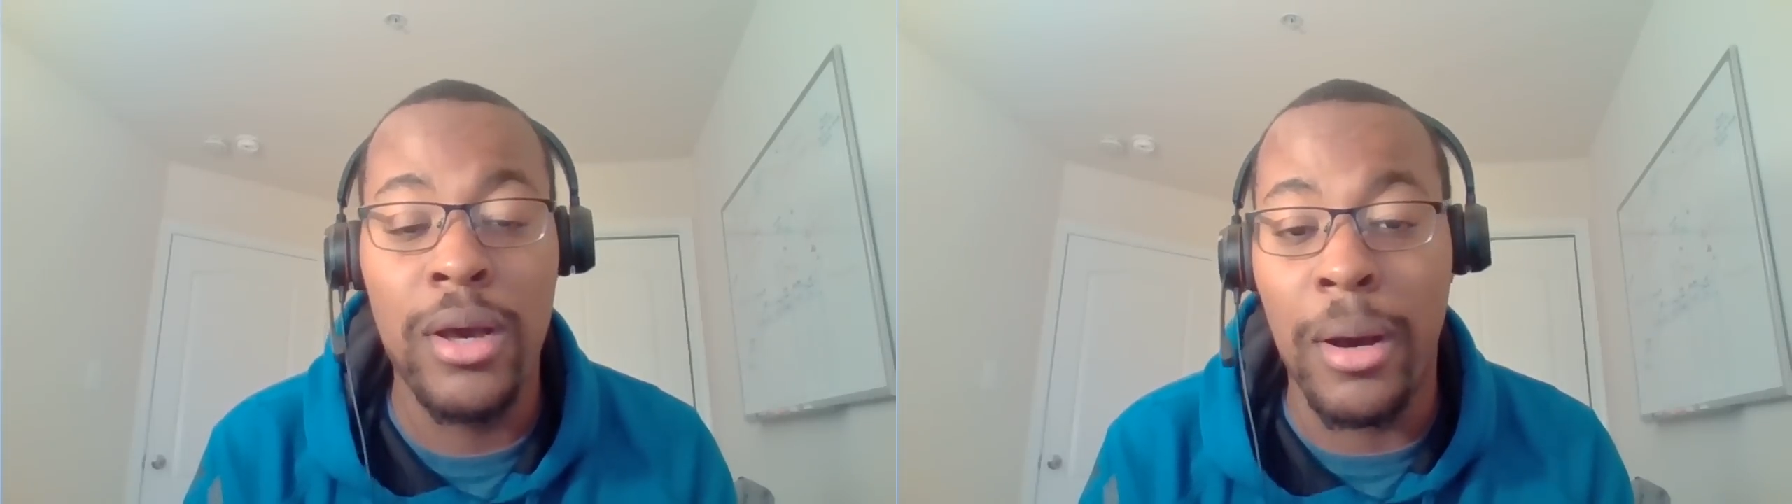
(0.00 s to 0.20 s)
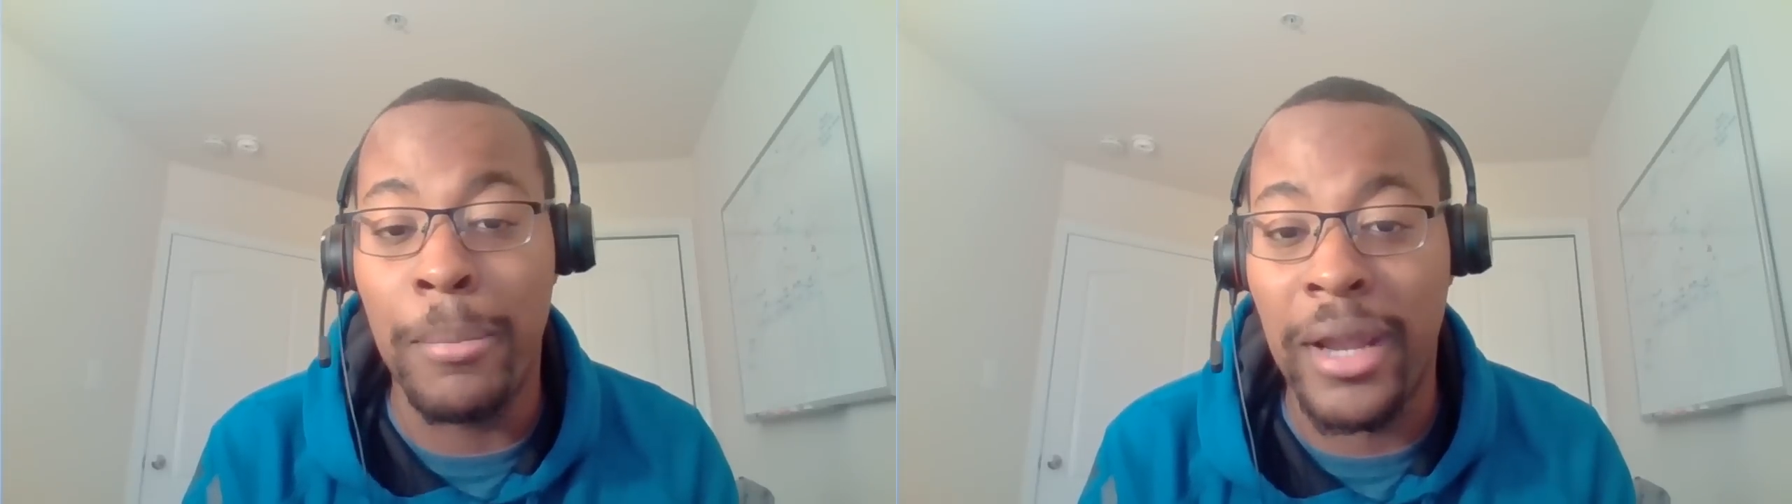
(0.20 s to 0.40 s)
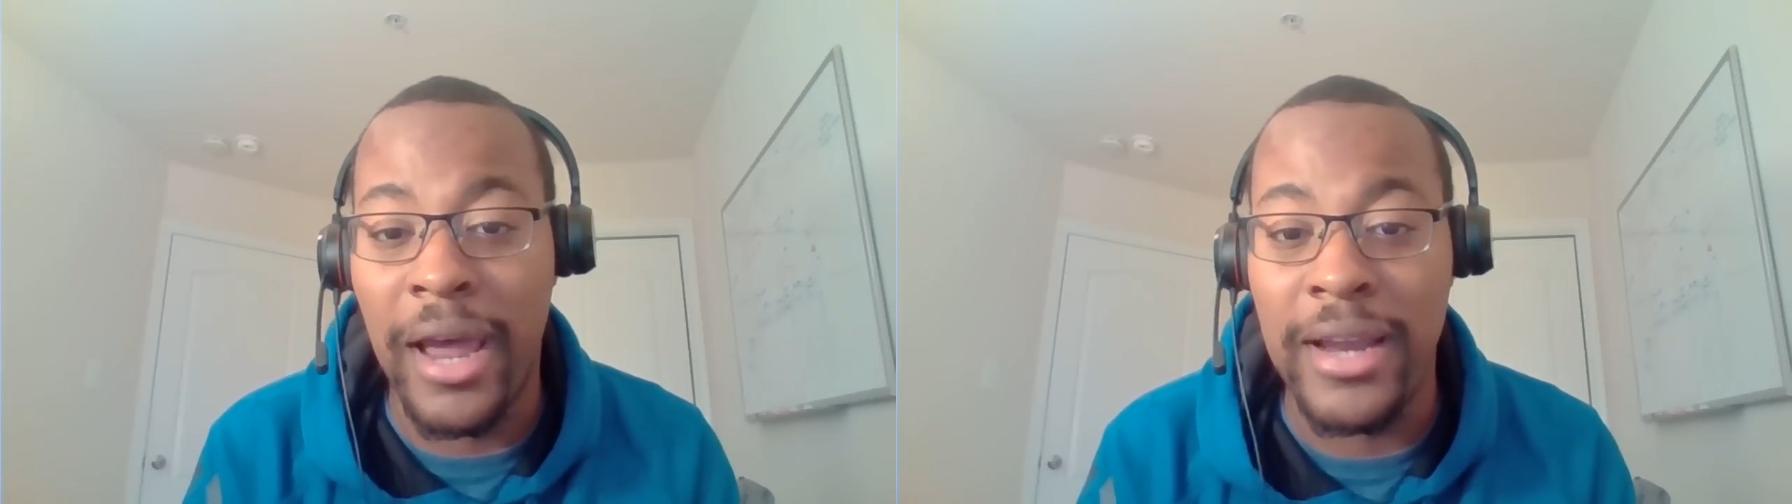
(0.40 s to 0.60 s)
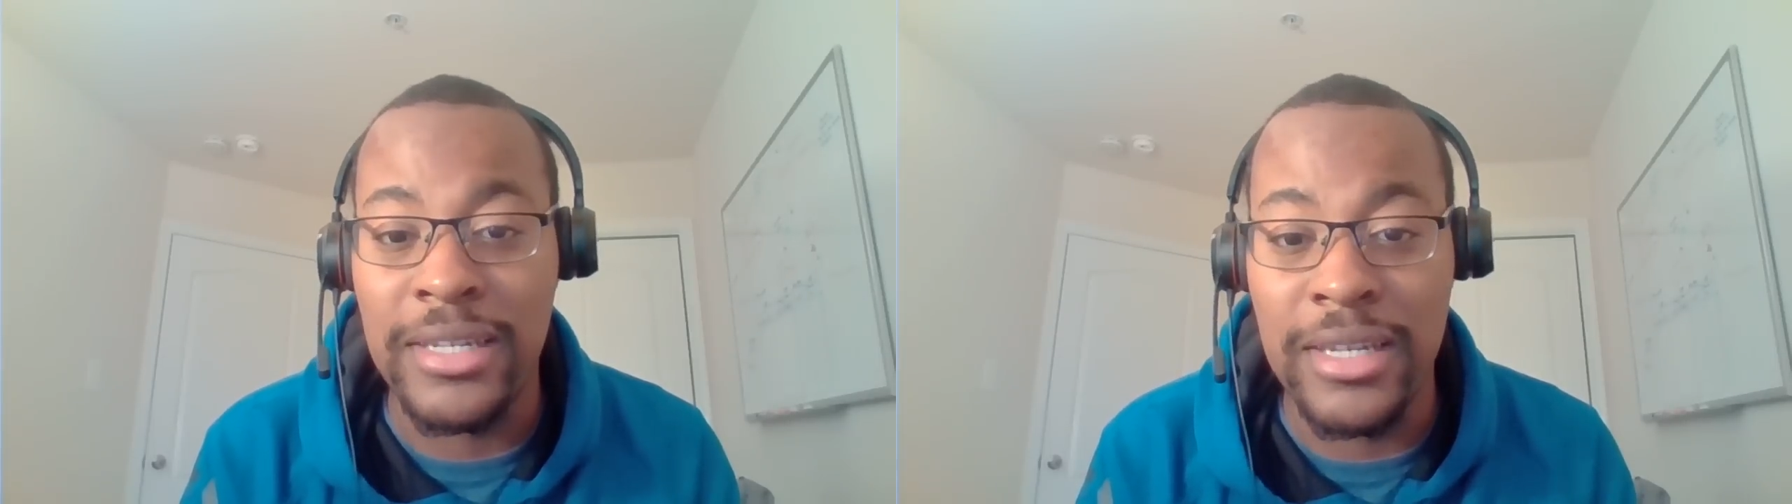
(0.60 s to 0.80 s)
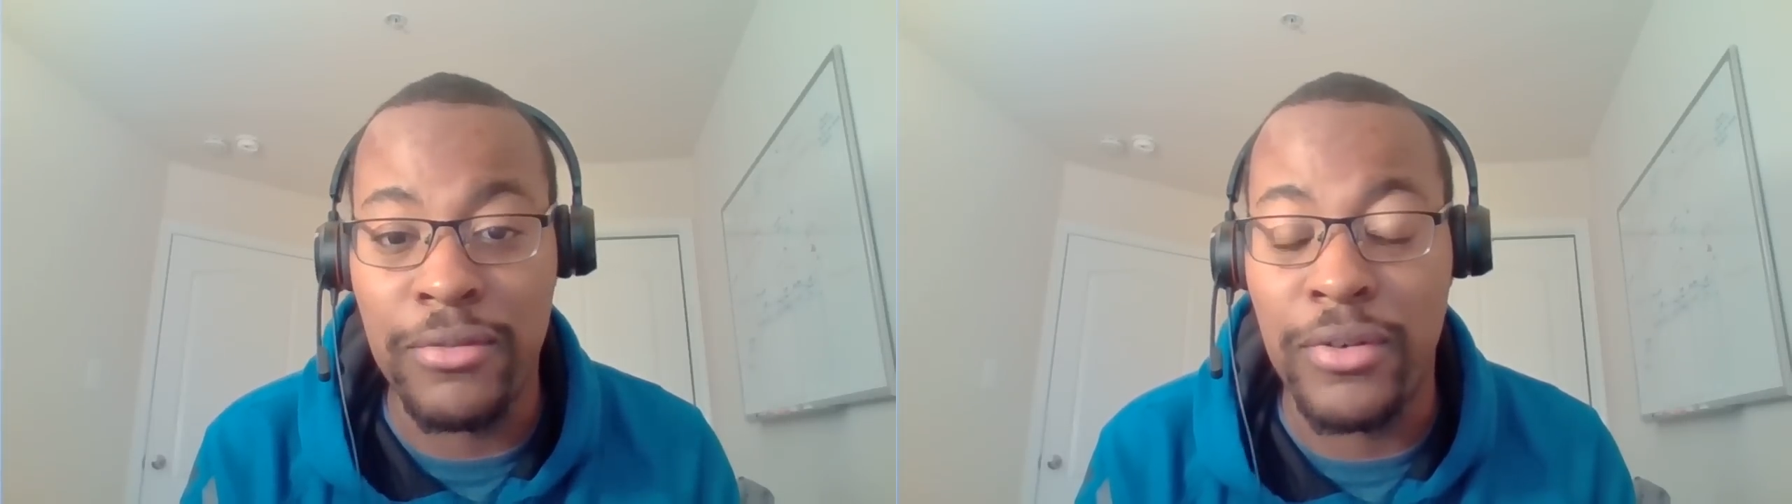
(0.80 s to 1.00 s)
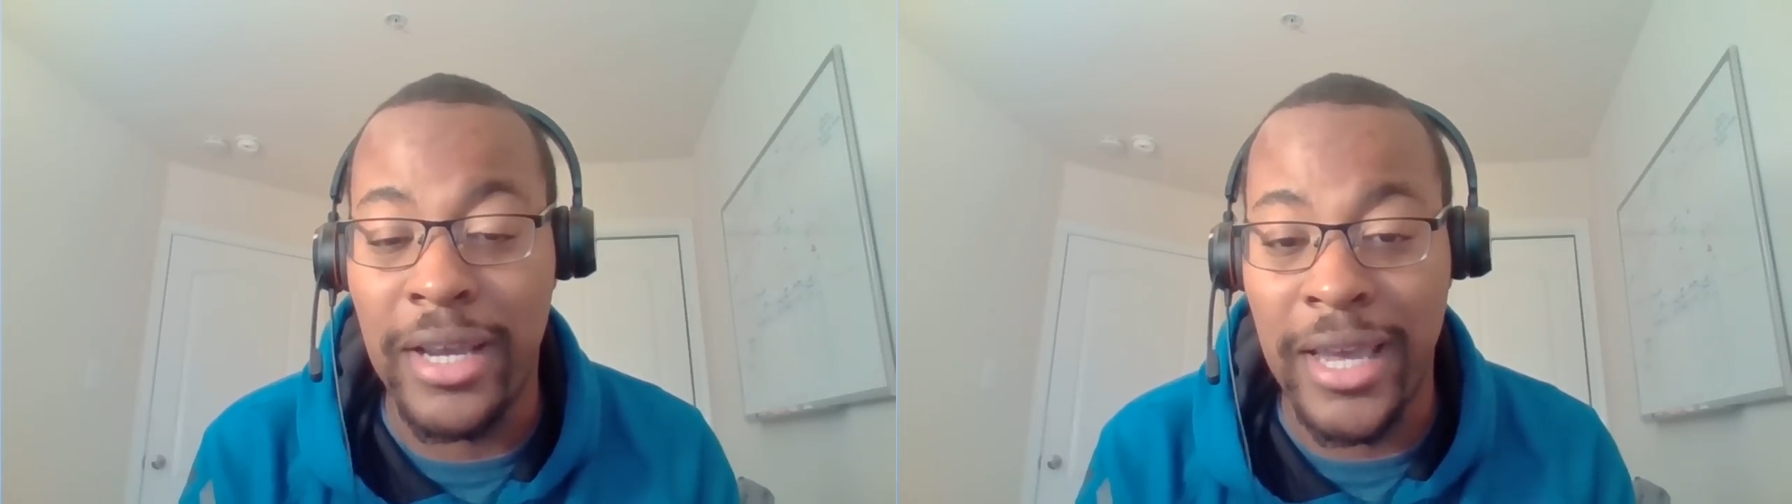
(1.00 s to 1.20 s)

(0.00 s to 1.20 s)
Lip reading: applying to different